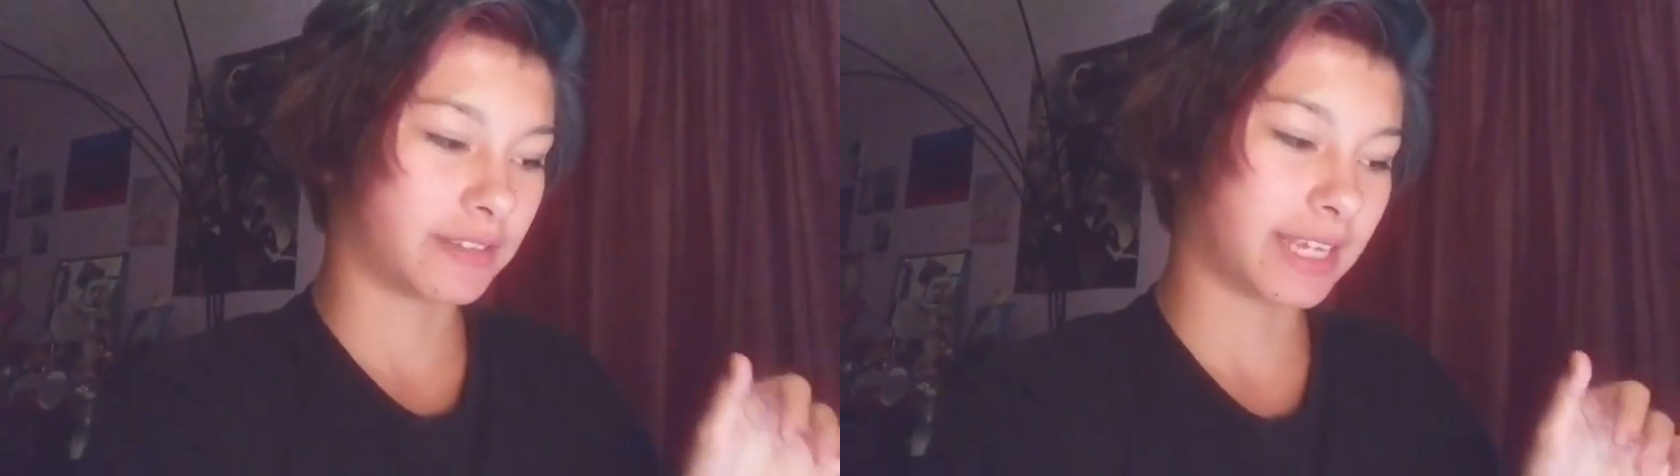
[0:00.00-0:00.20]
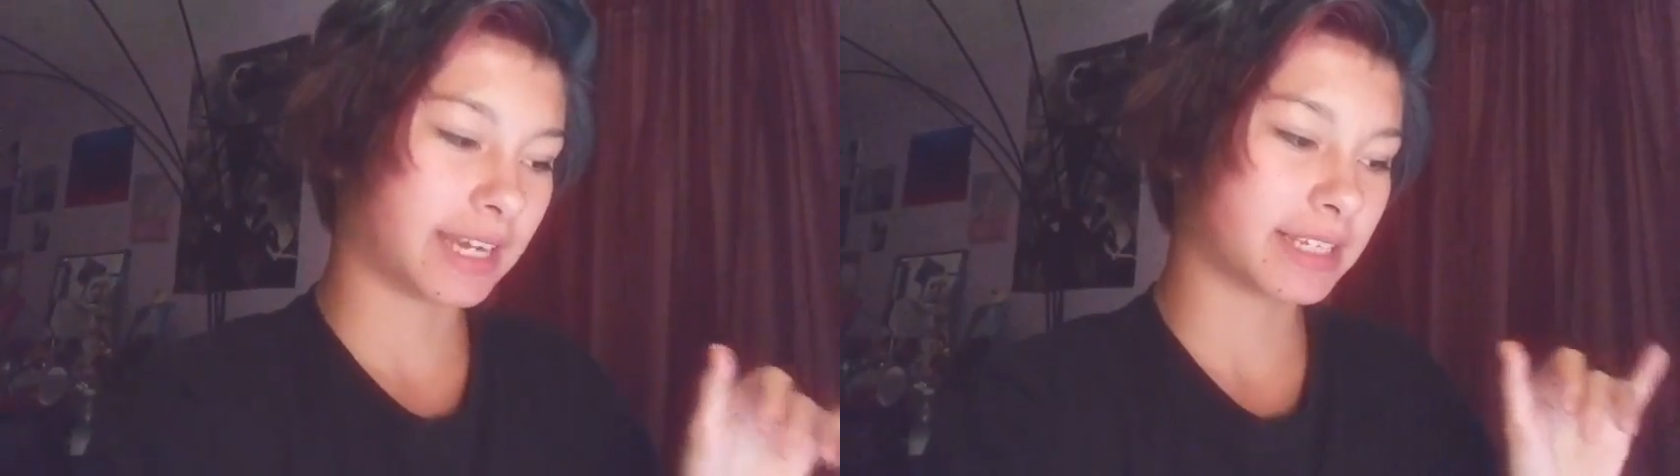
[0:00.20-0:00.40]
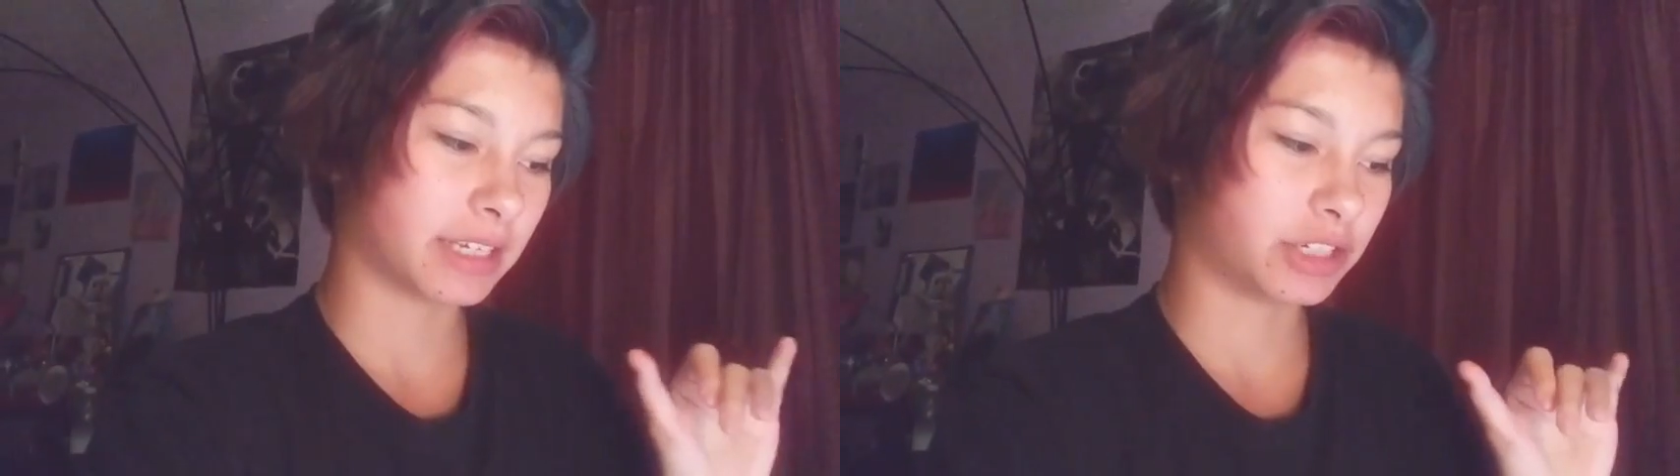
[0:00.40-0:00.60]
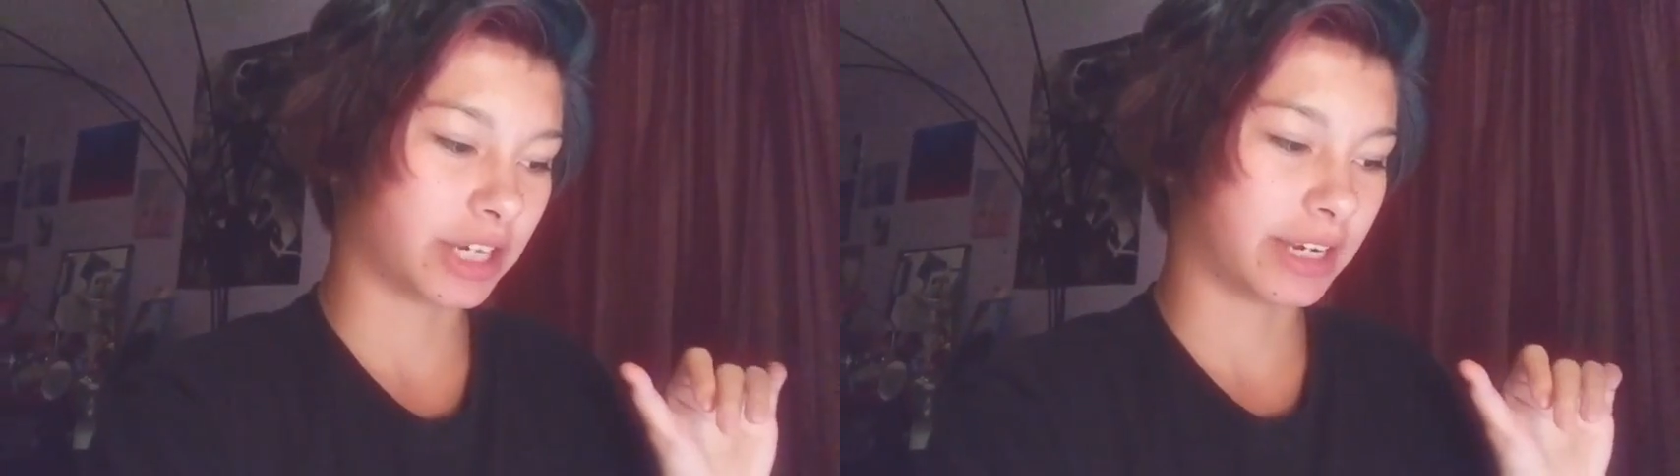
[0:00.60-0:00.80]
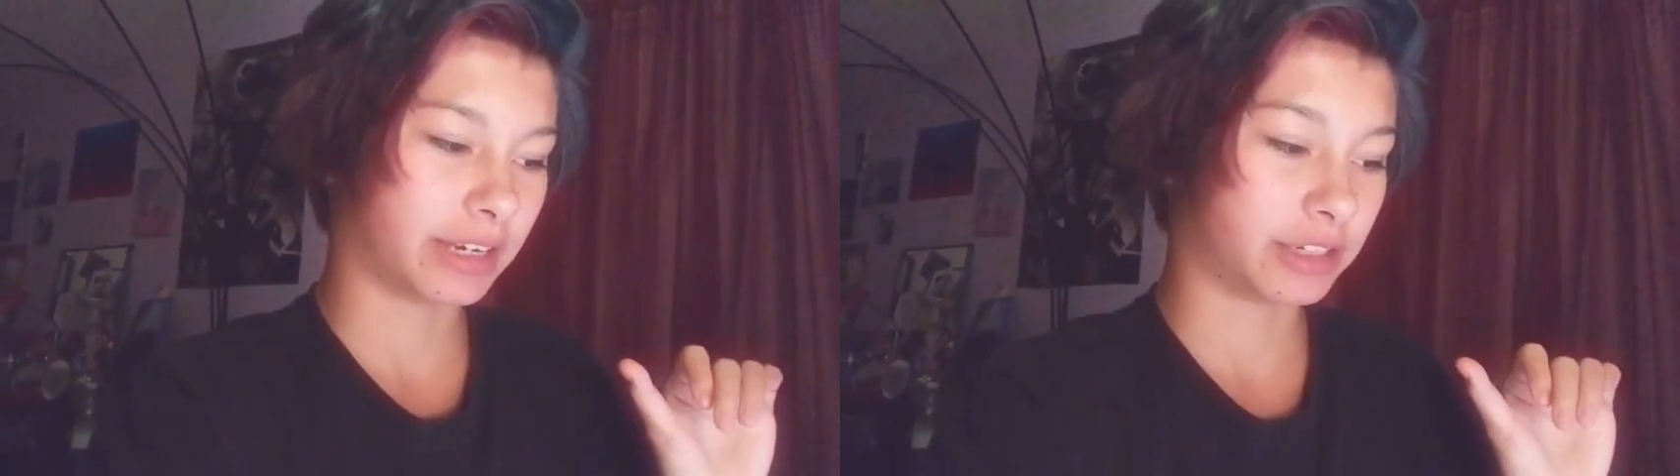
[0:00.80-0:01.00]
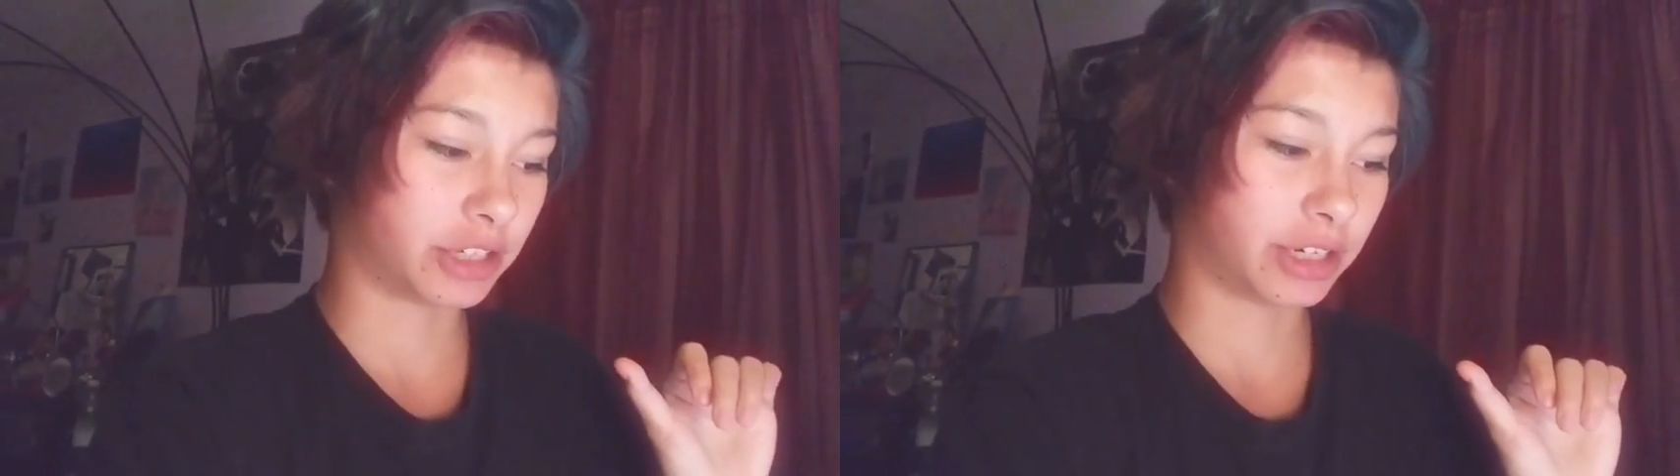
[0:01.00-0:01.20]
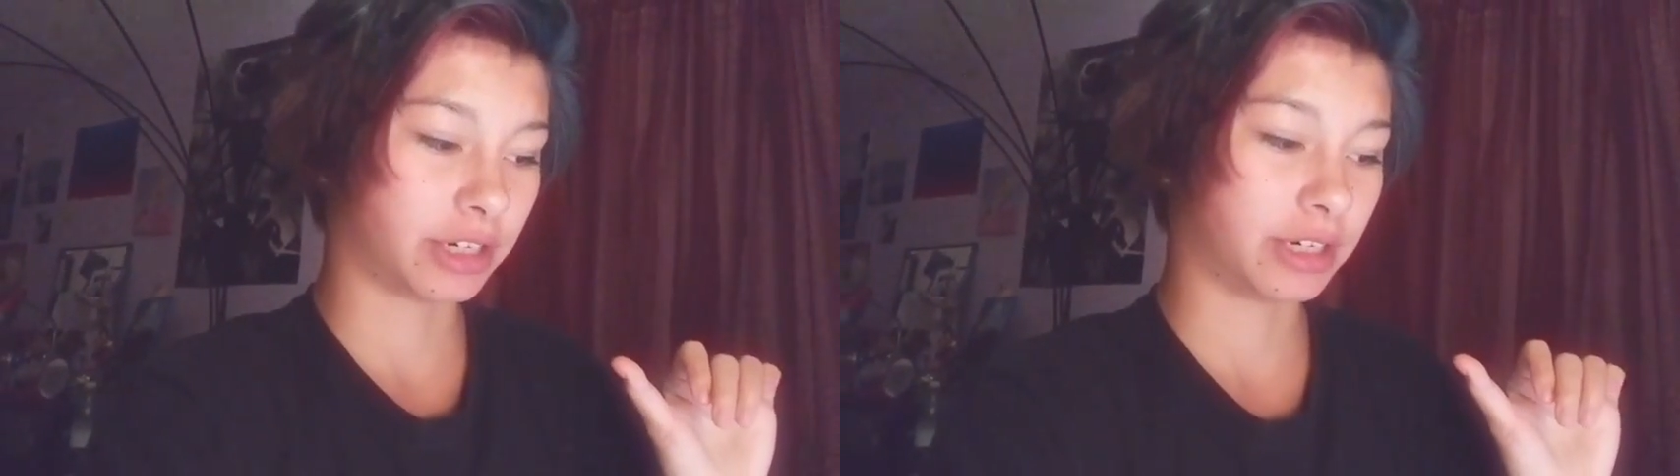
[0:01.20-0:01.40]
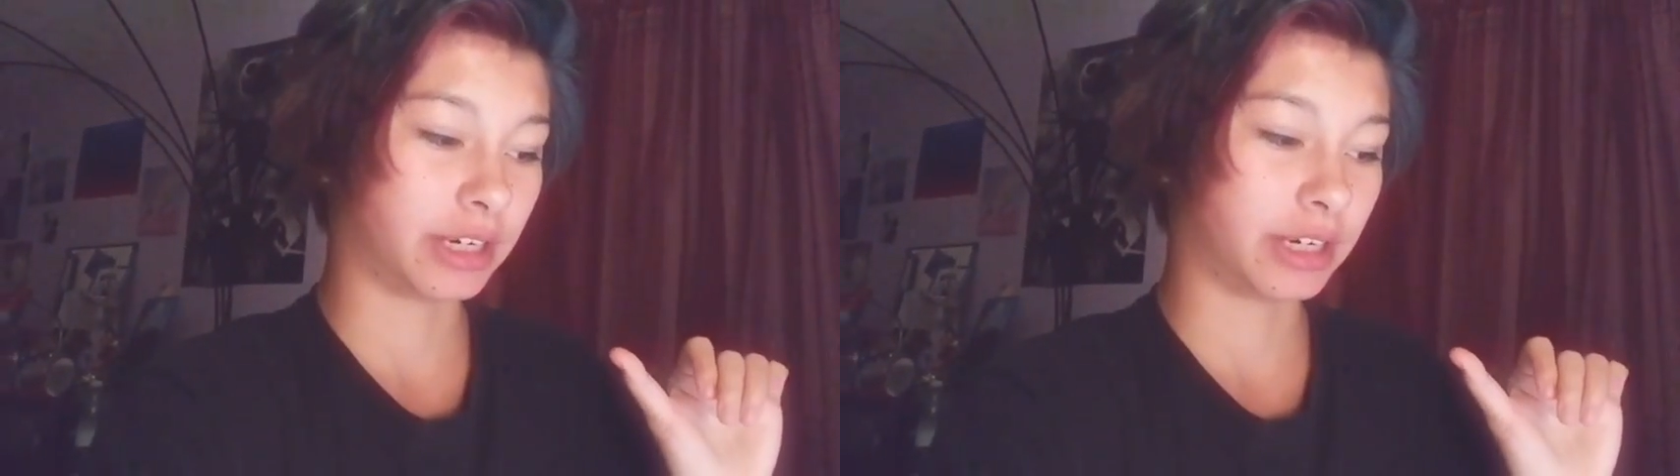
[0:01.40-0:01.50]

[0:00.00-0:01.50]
sex and gender